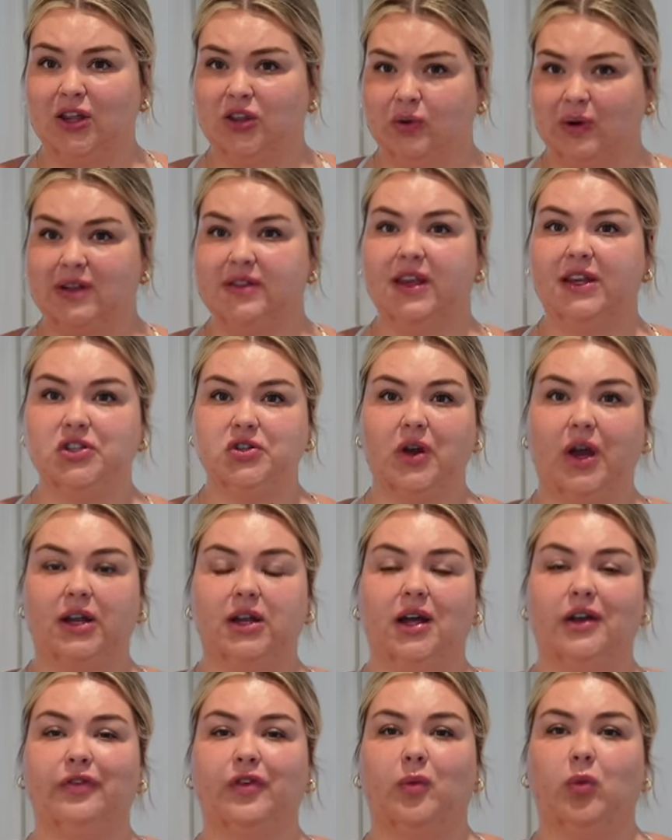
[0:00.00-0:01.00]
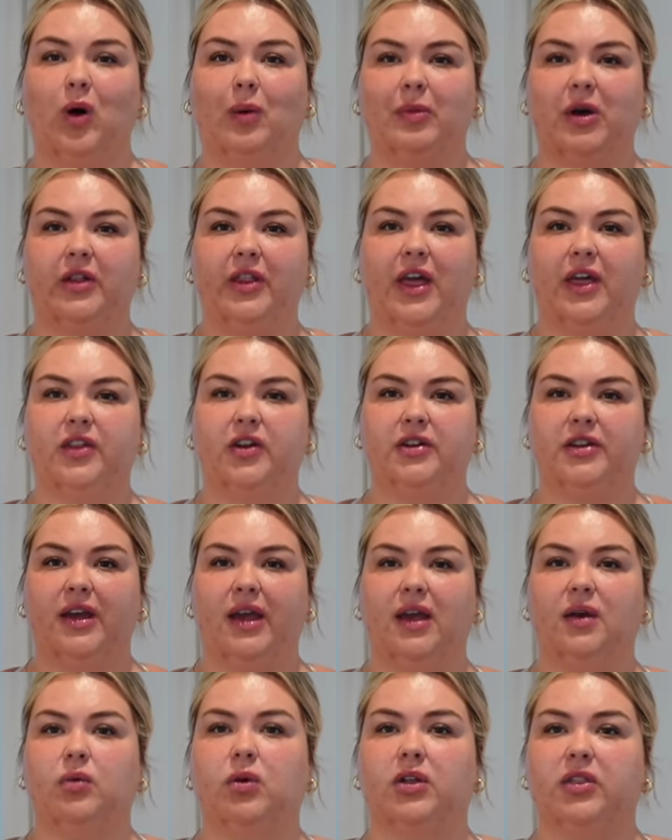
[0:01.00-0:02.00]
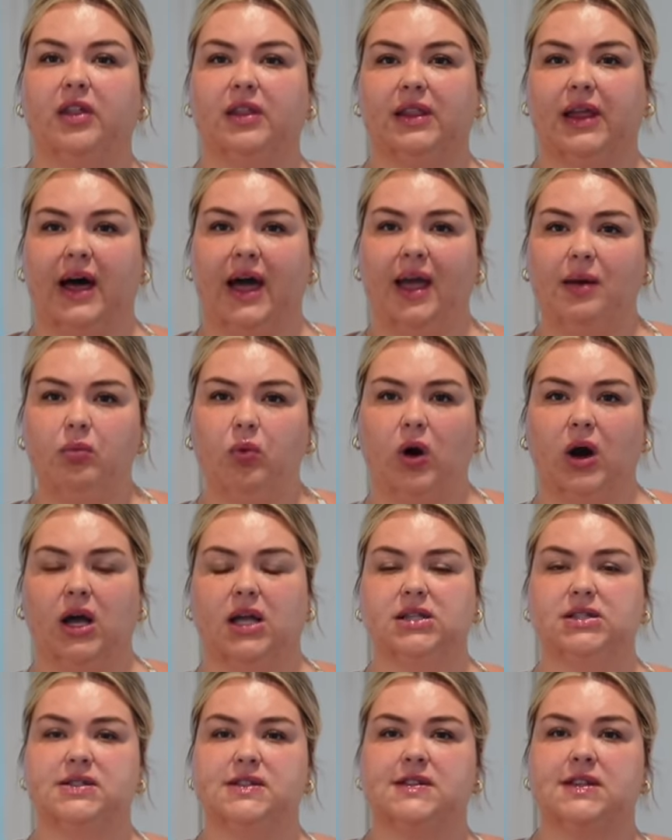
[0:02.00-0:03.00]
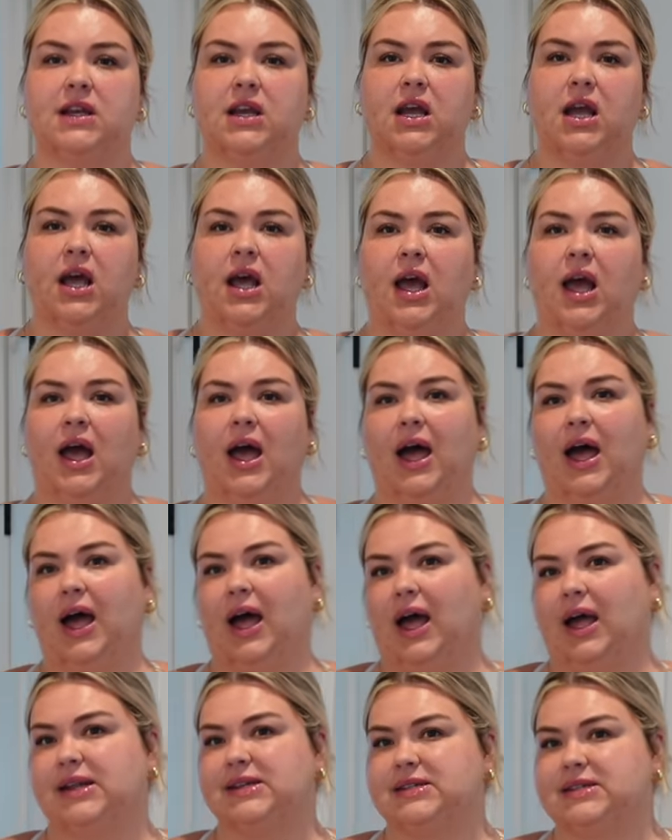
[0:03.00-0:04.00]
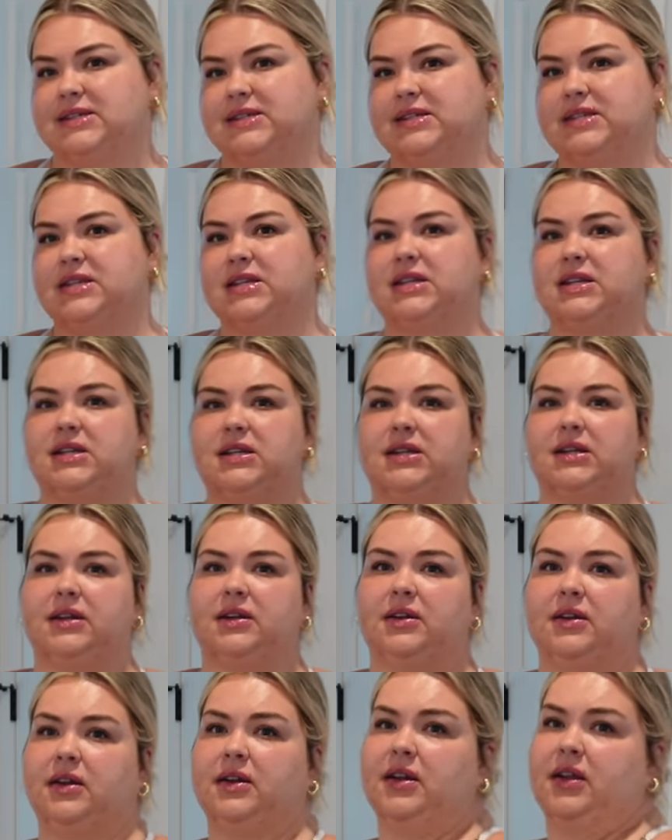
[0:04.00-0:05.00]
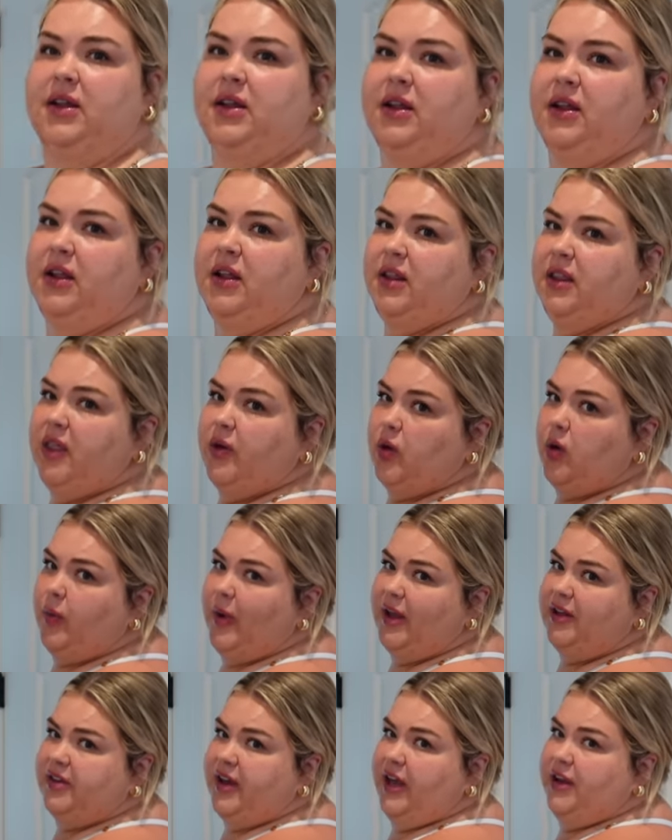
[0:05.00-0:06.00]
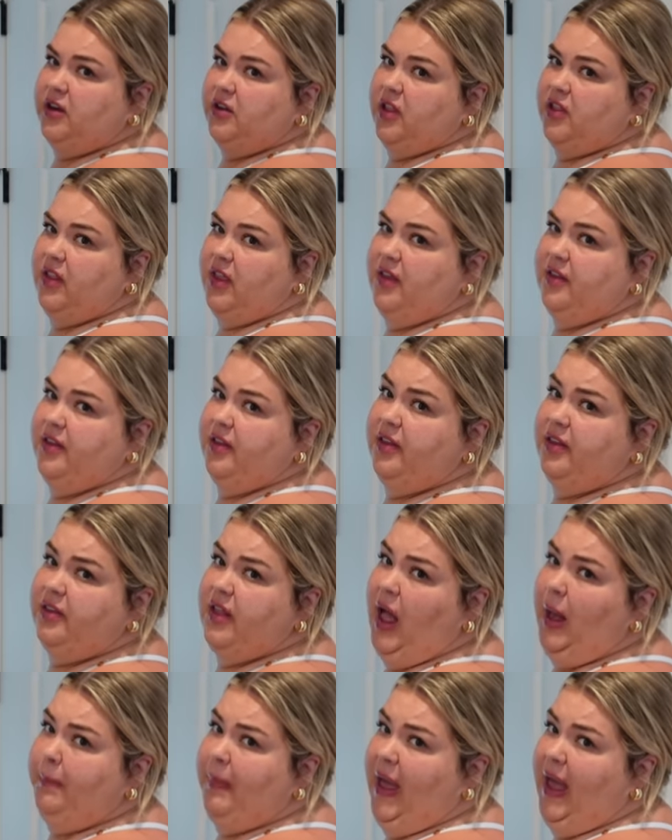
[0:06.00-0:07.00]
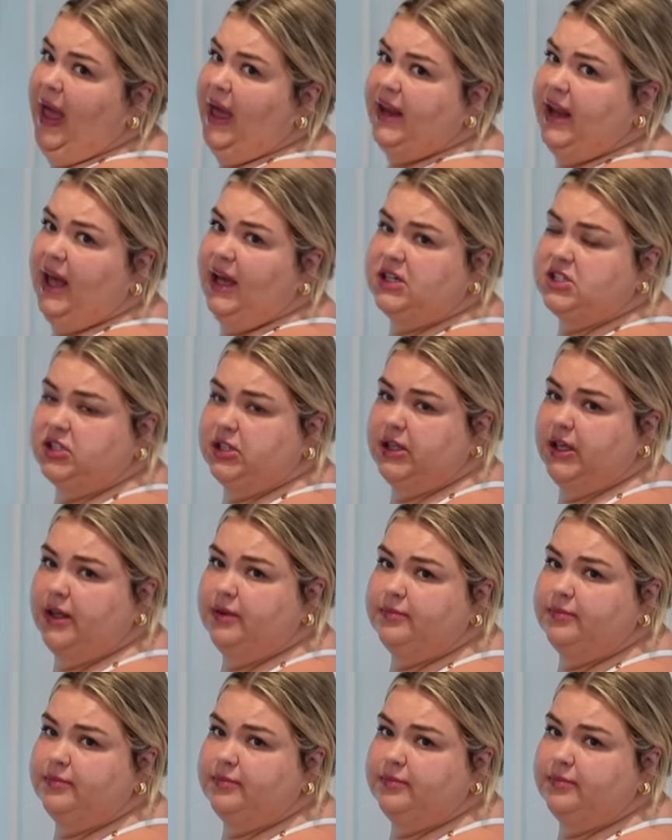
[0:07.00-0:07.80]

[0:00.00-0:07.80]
The ones I tried on from Walmart the other day were the lime ones and they were way tighter than this. This is not bad actually.